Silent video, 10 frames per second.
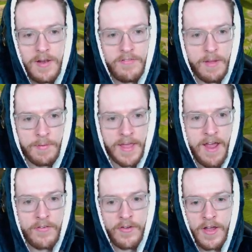leveling up a
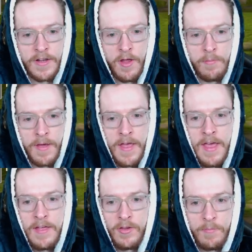character, I know, but
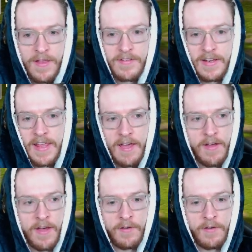you basically get